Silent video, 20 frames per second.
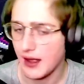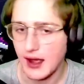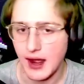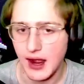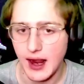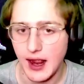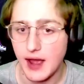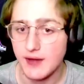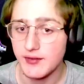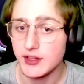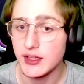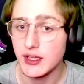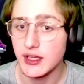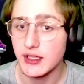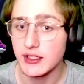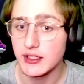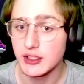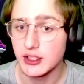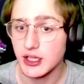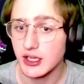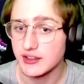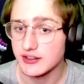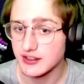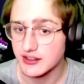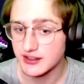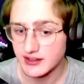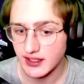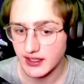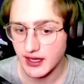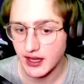I haven't done
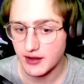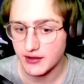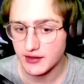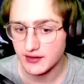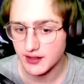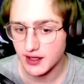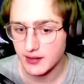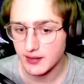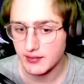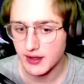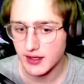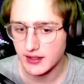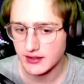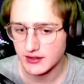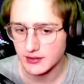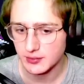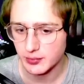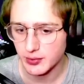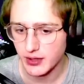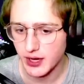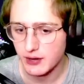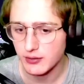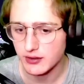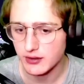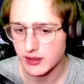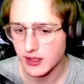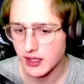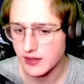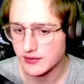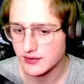cutscenes like how this game does, but I would
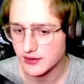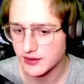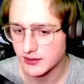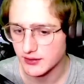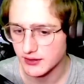love to.